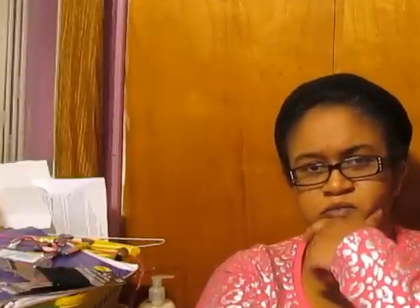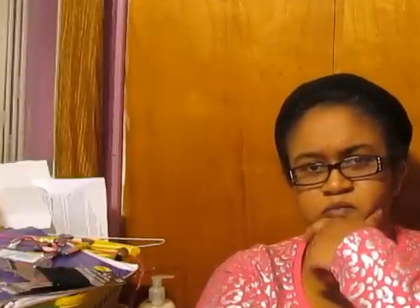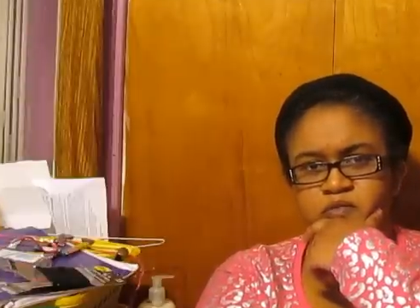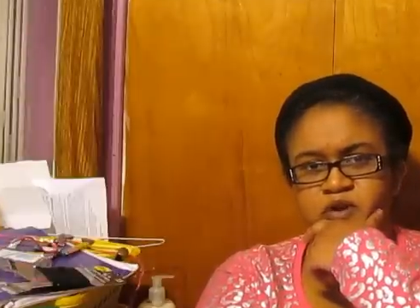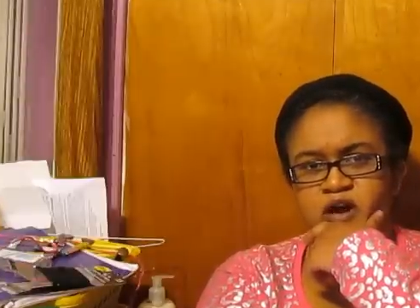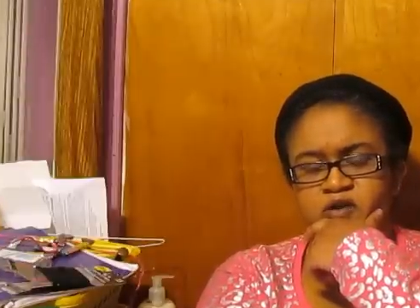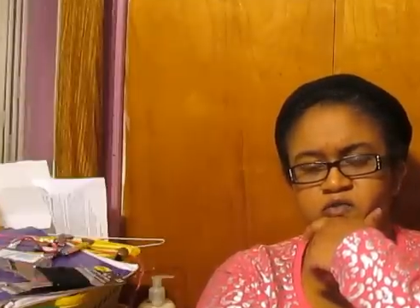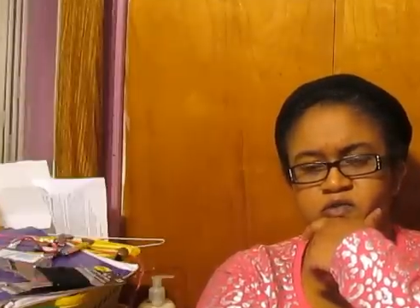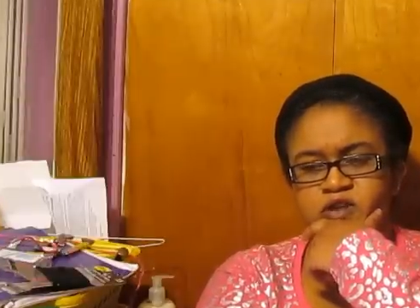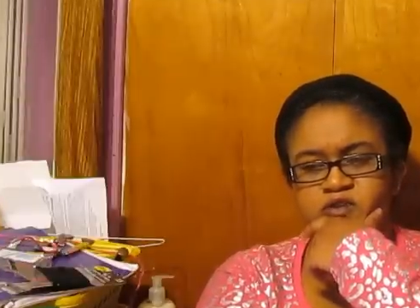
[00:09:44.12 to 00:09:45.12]
But I
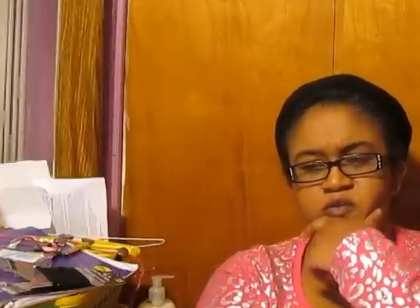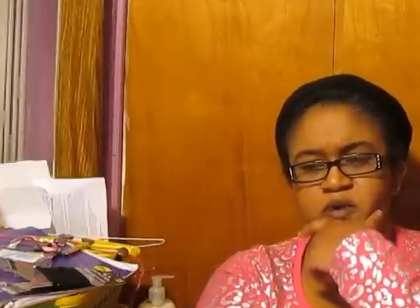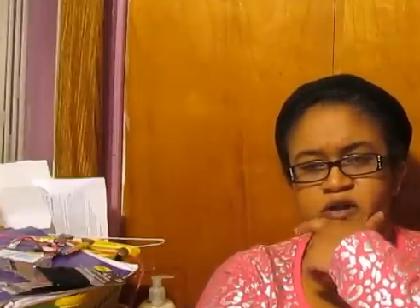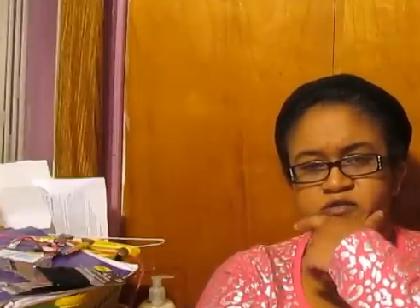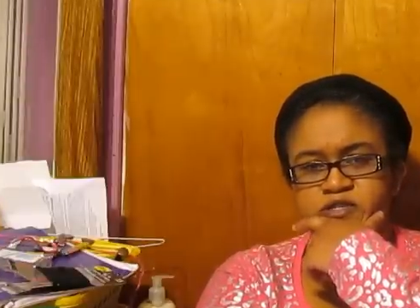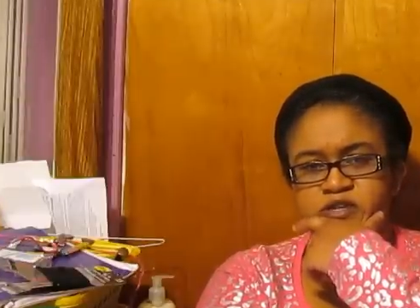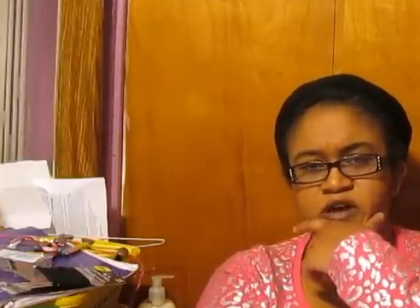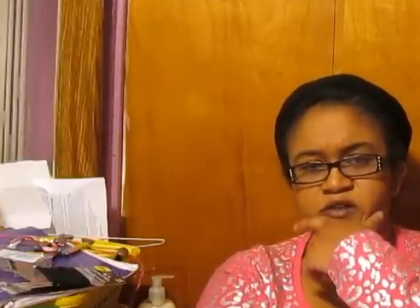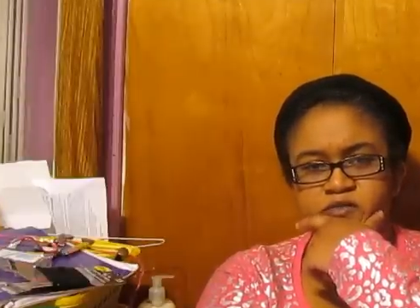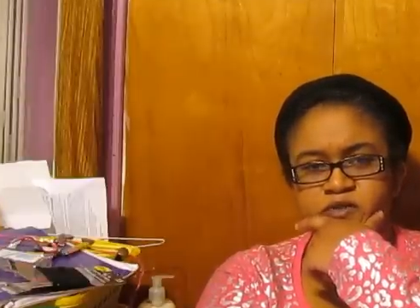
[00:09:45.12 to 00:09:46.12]
don't think nobody else
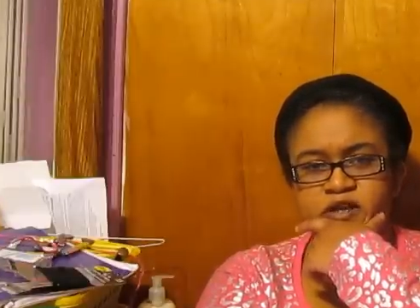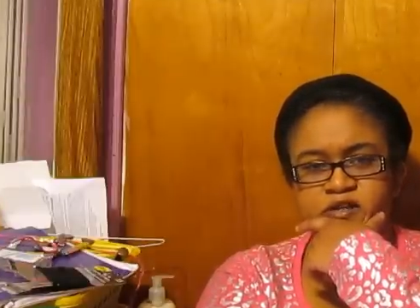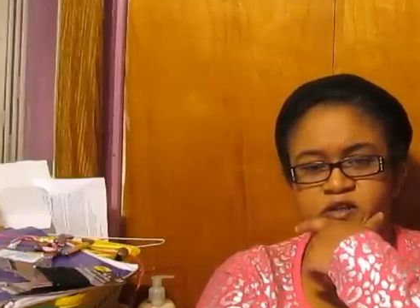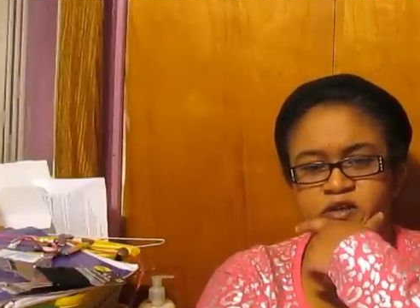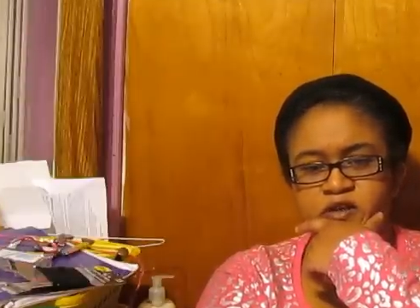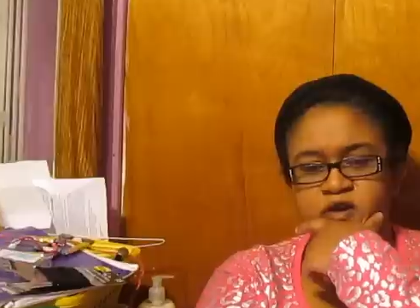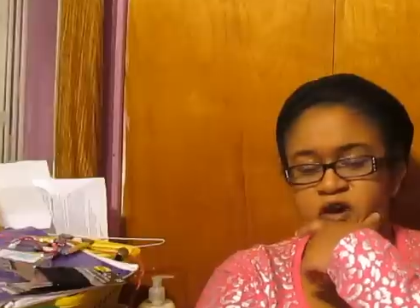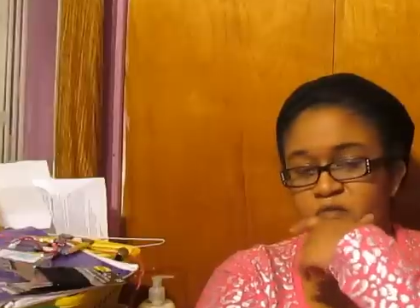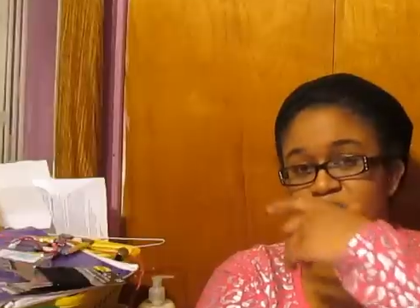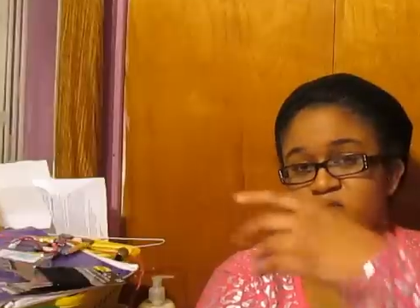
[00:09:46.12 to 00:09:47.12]
got that thing.
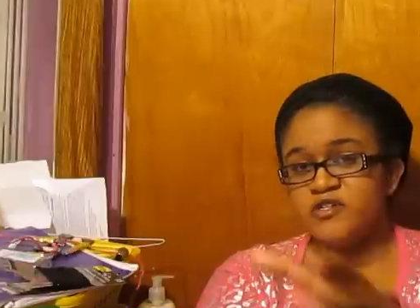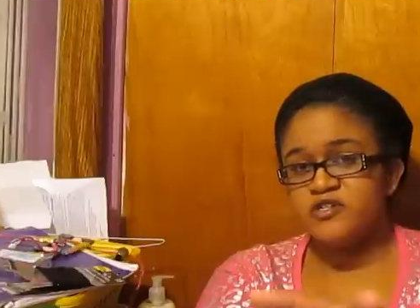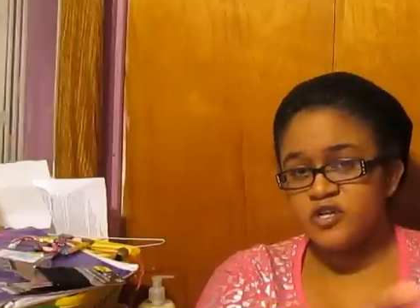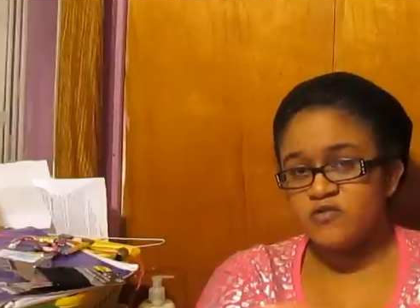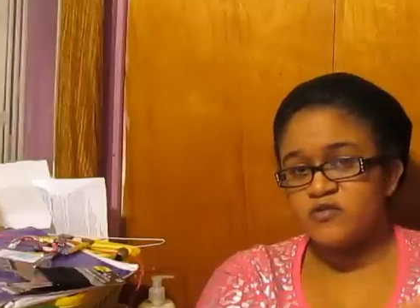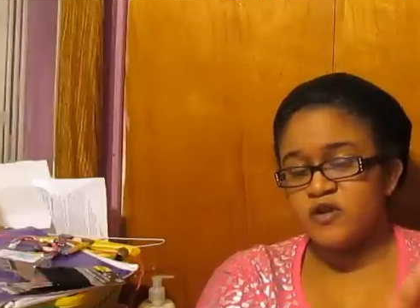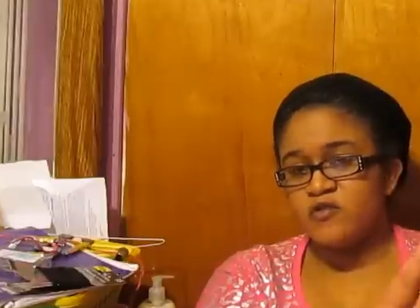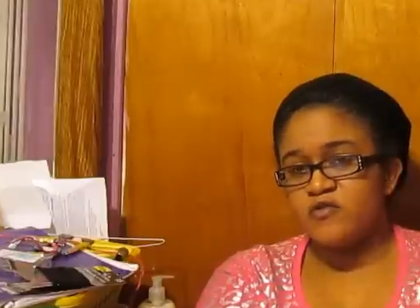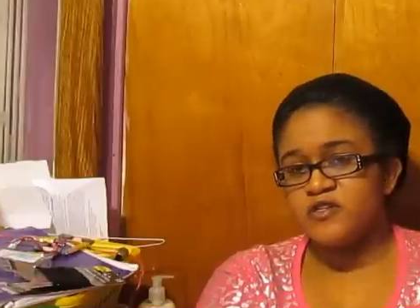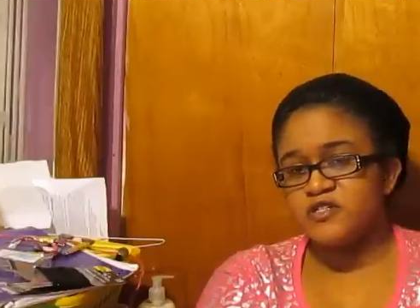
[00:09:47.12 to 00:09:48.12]
I mean, Christy and
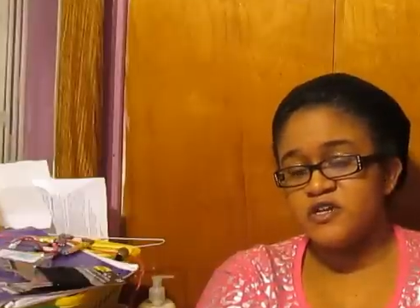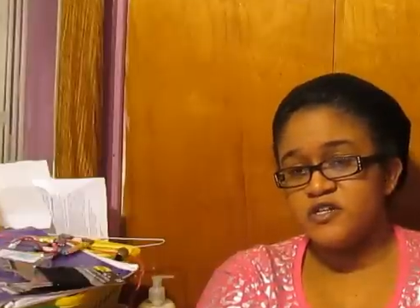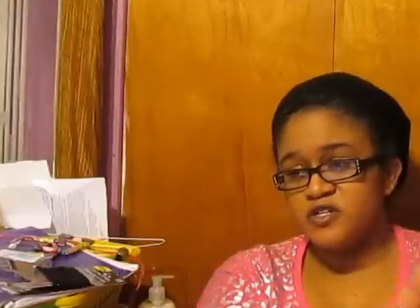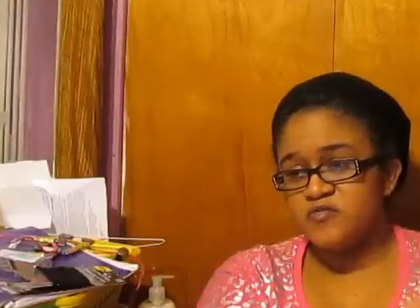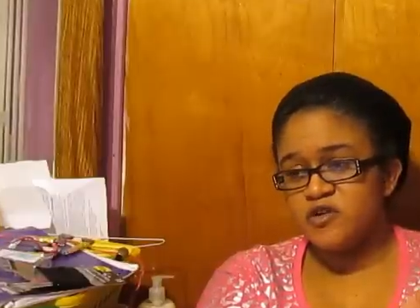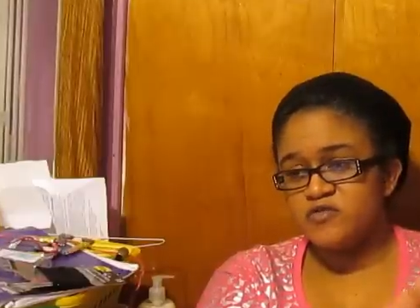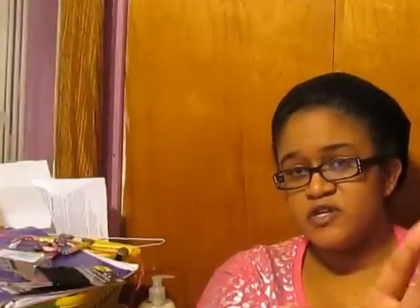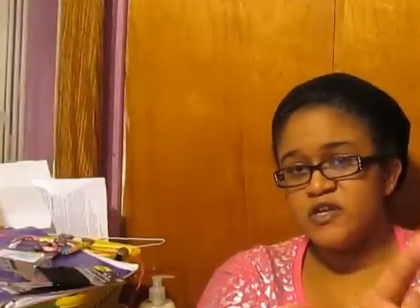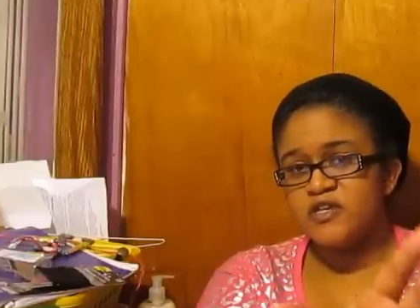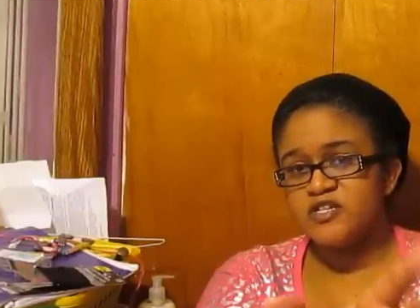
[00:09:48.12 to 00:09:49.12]
Jim Jones
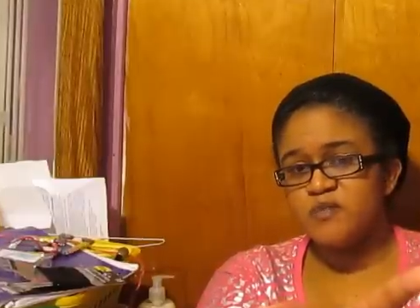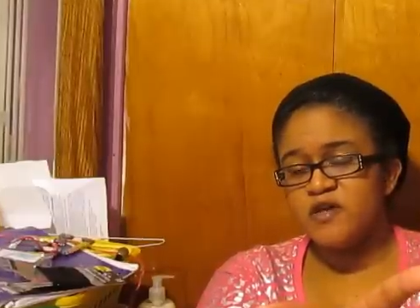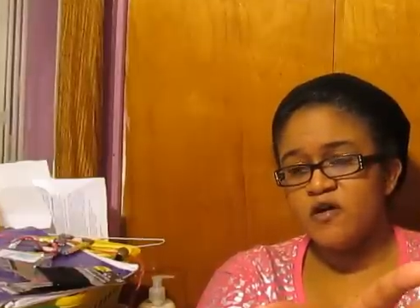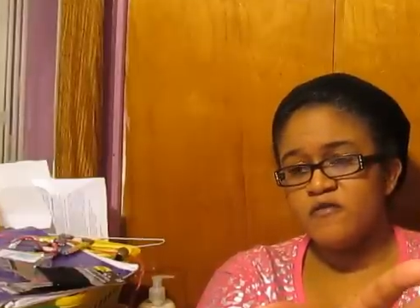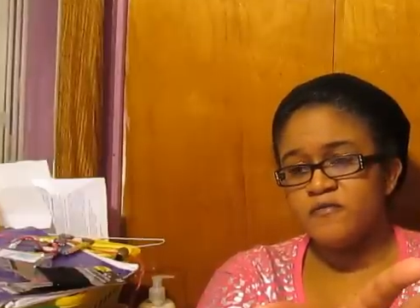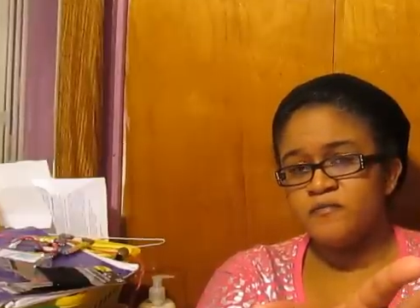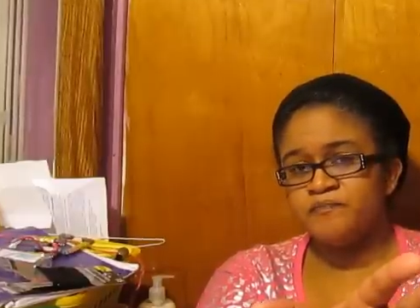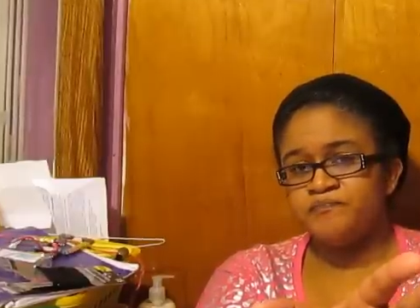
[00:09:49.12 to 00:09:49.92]
did get a spinoff.